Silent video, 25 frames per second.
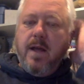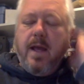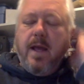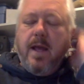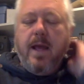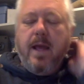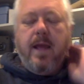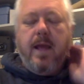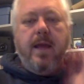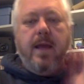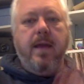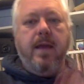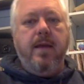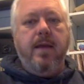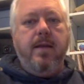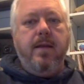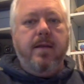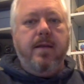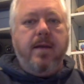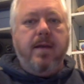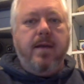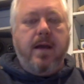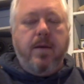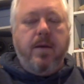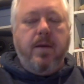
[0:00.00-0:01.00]

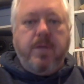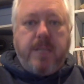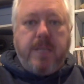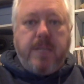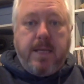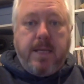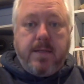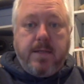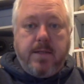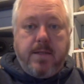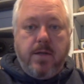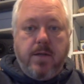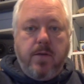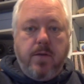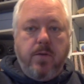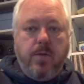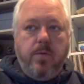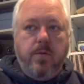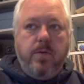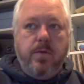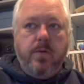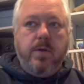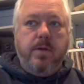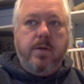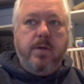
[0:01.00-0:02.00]
and I was asked to
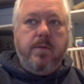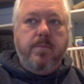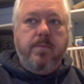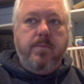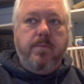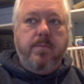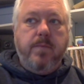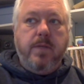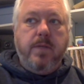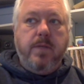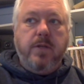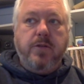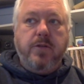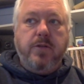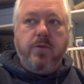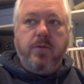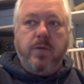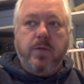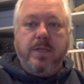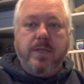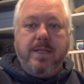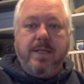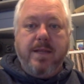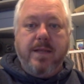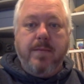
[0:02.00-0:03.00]
do a
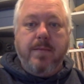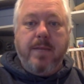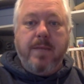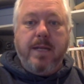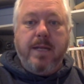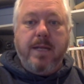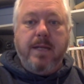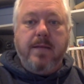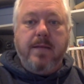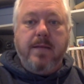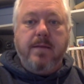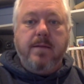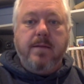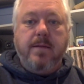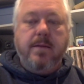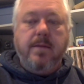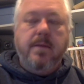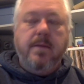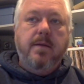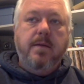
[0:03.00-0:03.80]
short 10-minute